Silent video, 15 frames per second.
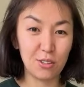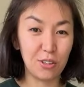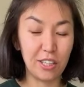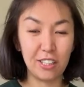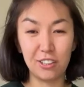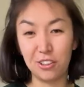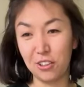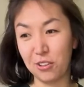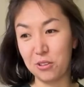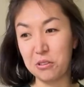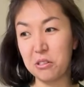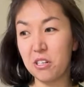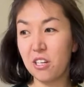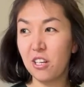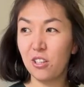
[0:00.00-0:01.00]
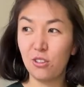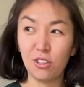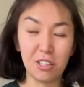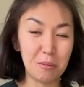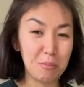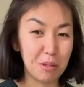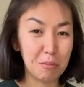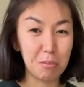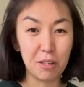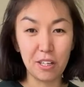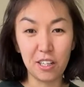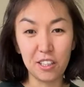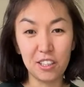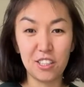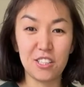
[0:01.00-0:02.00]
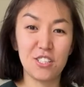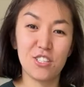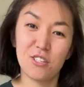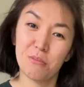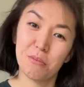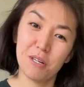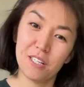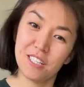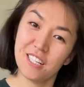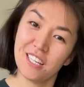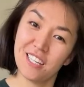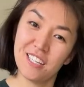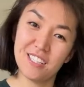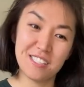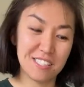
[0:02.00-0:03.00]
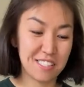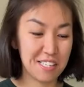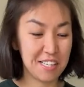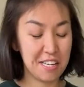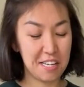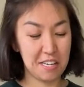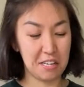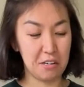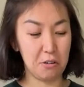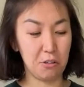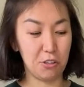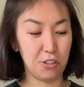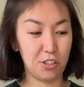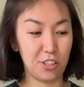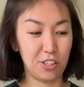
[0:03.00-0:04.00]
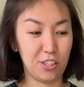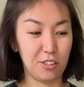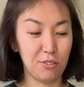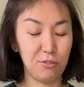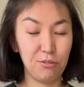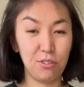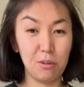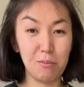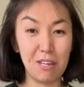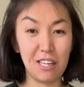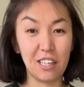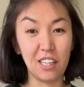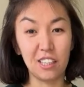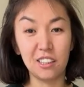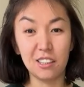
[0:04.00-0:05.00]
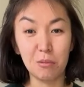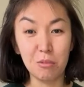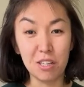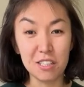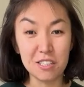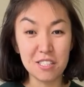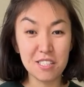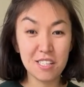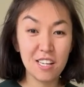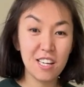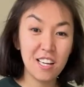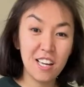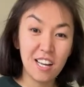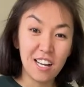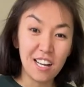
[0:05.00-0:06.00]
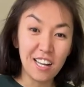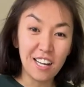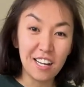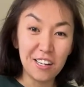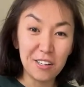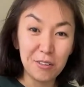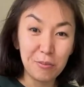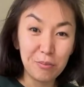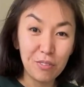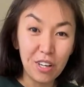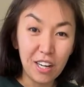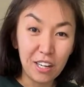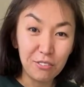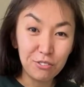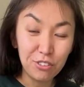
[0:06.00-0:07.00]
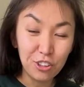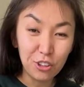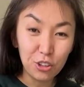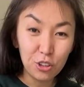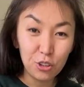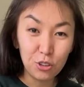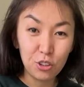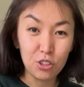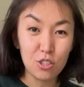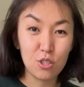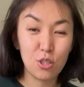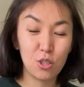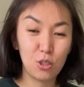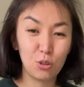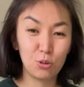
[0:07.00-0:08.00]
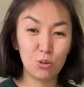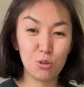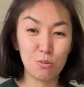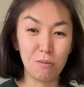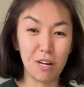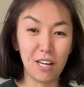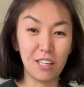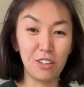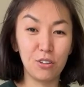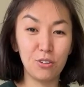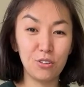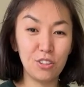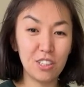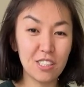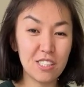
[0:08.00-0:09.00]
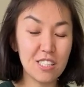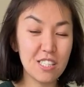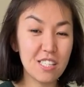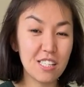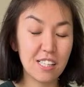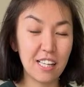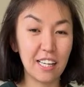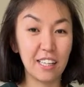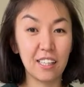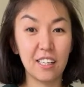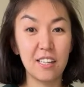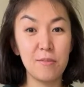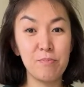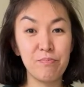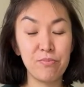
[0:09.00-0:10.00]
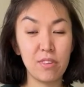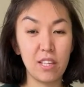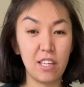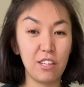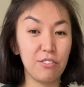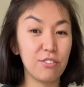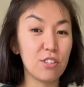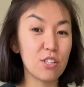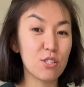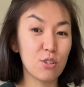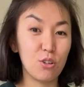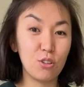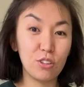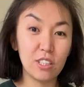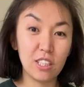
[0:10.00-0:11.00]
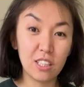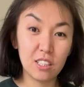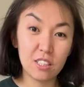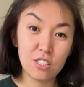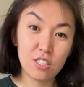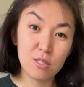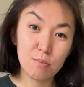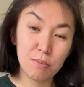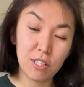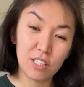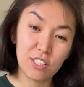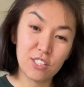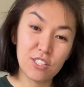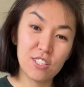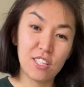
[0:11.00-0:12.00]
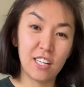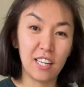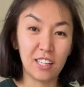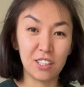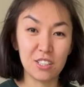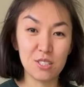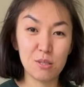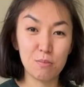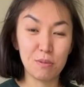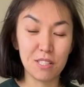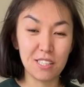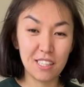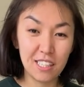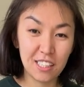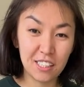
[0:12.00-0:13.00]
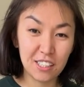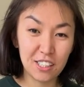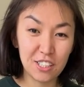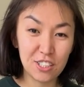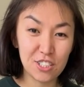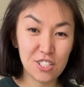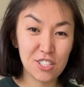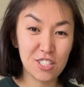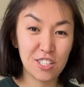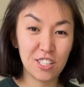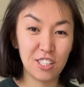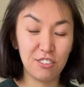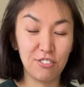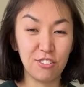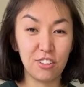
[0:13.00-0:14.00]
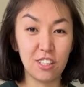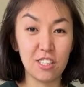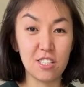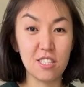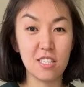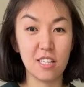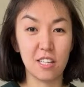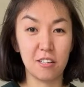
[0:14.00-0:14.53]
or I don't know, you can make paratas, chapatis, or we make katamas. I'm very curious who's my audience. Like, if it is only English speakers, then I can speak English. If it is